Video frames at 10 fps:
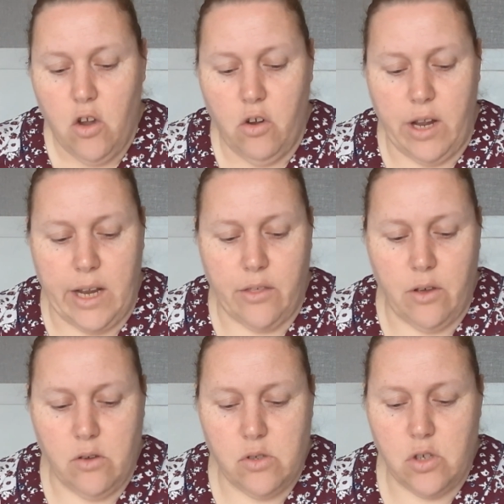Right, now
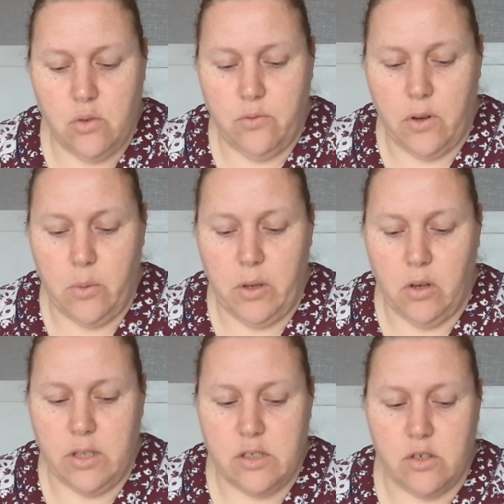those who follow me
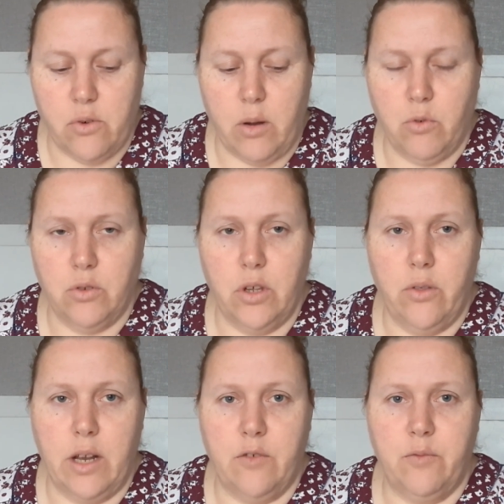on Instagram will know
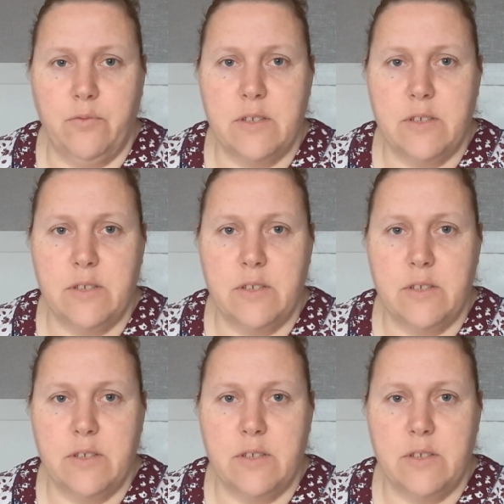that I've